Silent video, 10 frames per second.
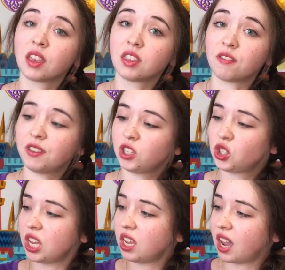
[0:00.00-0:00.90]
The Shark
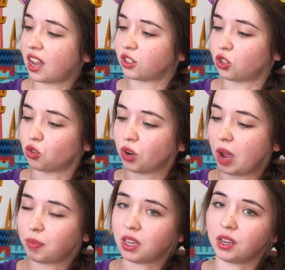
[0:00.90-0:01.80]
Tank has a
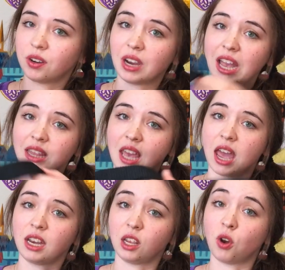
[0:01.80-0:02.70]
strap here and
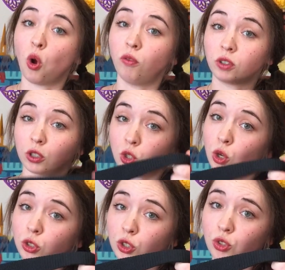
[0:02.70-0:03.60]
then an
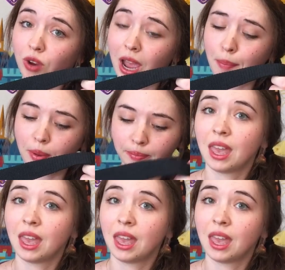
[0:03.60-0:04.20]
over-the-shoulder strap.